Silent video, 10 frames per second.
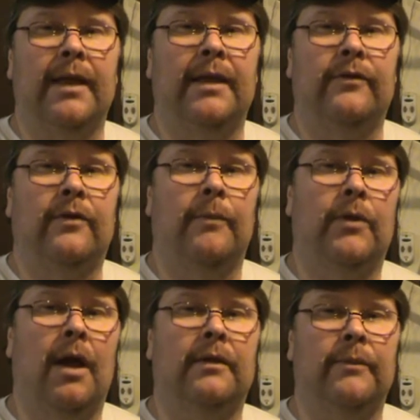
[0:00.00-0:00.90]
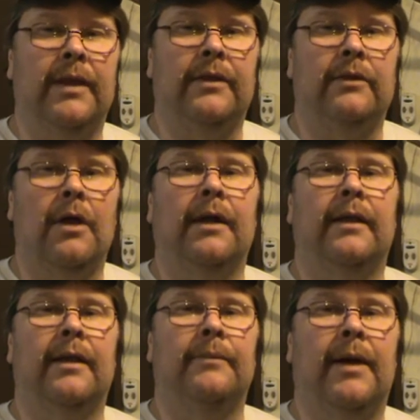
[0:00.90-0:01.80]
kids come talk to me than talk
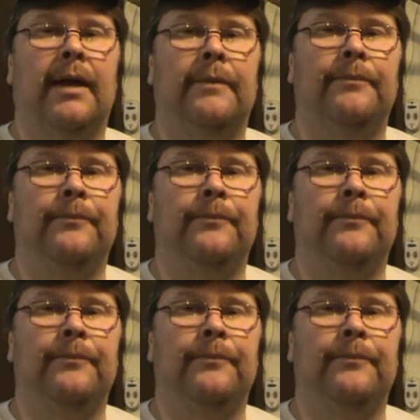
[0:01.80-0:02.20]
to anybody.